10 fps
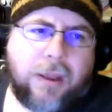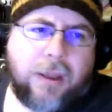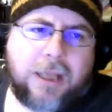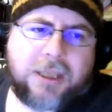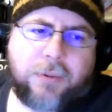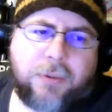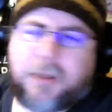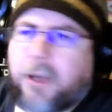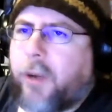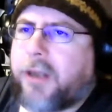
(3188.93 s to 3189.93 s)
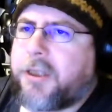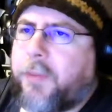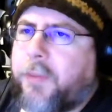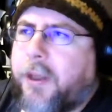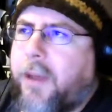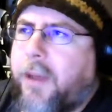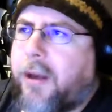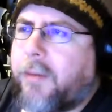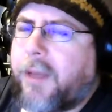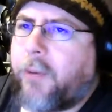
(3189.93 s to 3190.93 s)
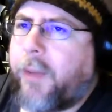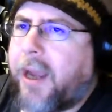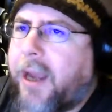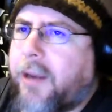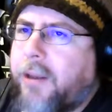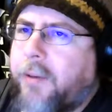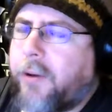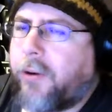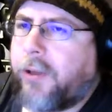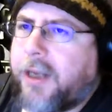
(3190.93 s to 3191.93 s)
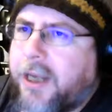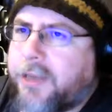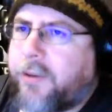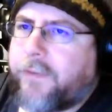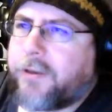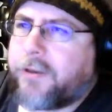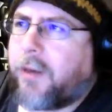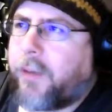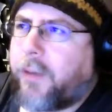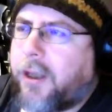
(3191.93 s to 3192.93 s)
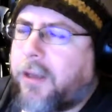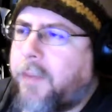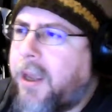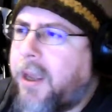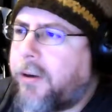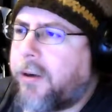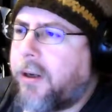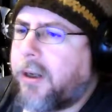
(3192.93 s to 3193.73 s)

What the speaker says: And someone was like, well, why don't you play Commander? I'm like, well, back in the early days when I first started playing Commander,